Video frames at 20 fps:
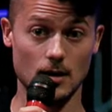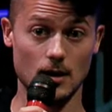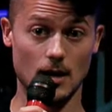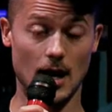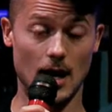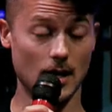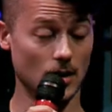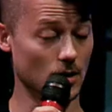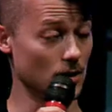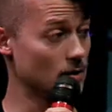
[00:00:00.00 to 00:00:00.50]

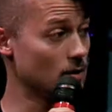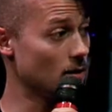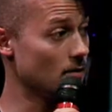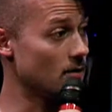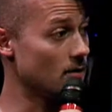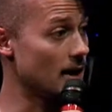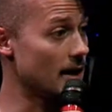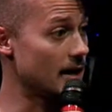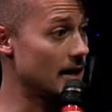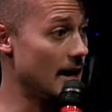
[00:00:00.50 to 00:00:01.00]
I look over
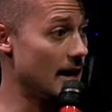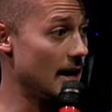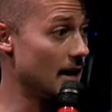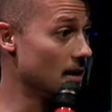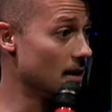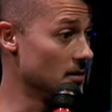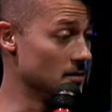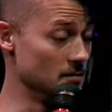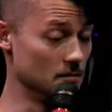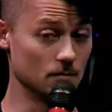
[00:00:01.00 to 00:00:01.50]
at Kay
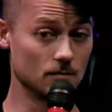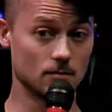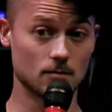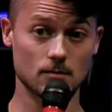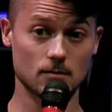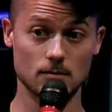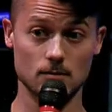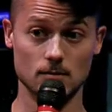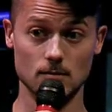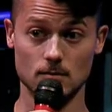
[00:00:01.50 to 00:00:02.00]
and
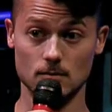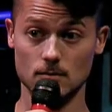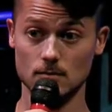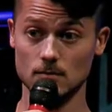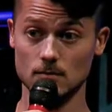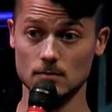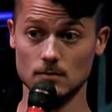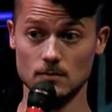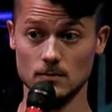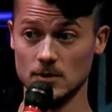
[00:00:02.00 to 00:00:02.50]

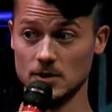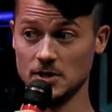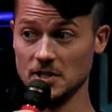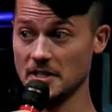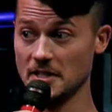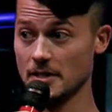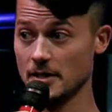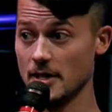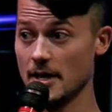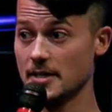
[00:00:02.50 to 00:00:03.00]

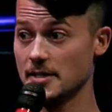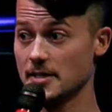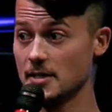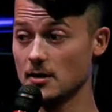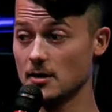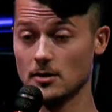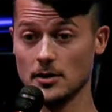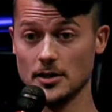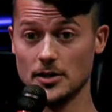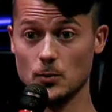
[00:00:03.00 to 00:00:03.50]
she's an
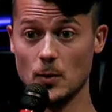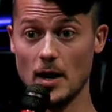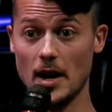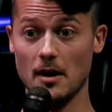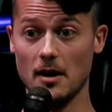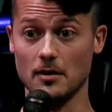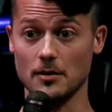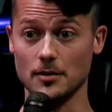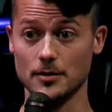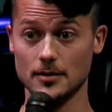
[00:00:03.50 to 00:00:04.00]
icicle as
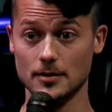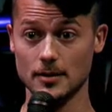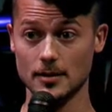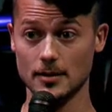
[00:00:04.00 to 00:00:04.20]
well.